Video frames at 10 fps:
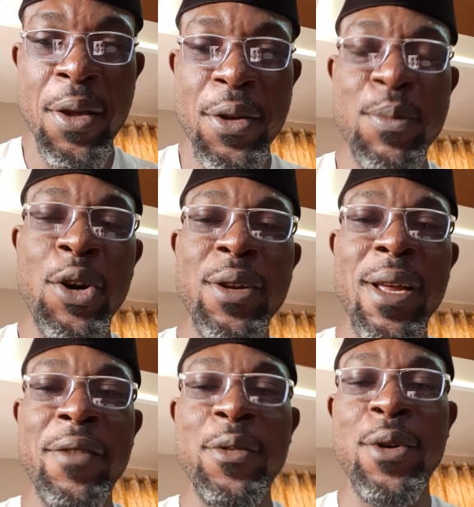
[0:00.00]
Good morning,
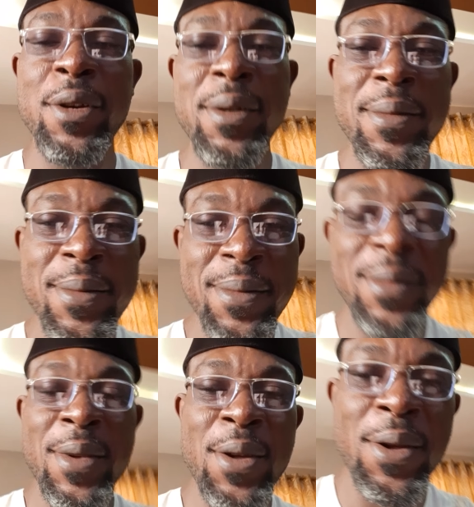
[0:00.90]
everyone.
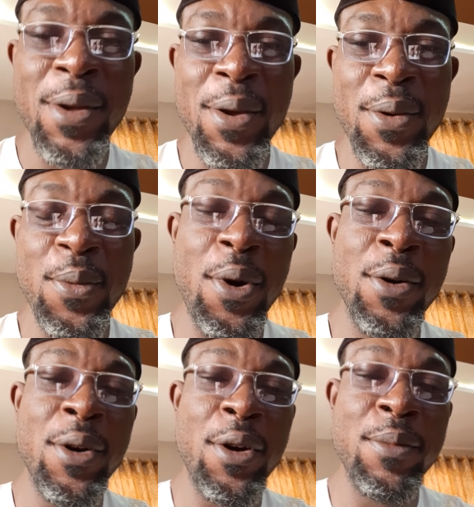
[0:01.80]

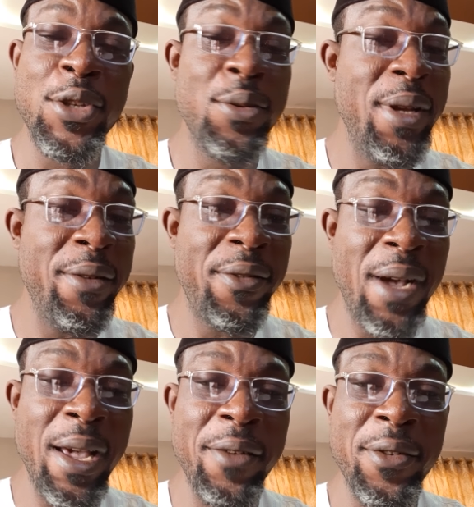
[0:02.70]
Welcome to day
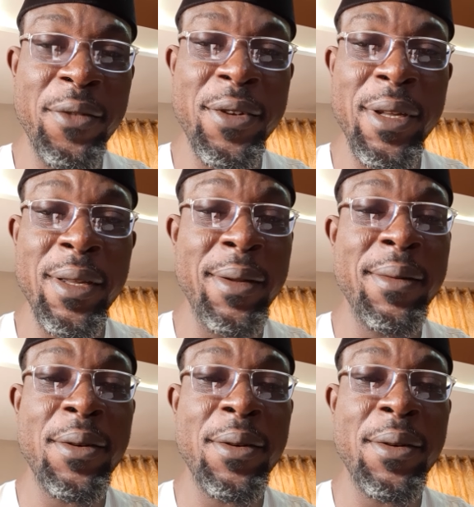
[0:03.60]
five of the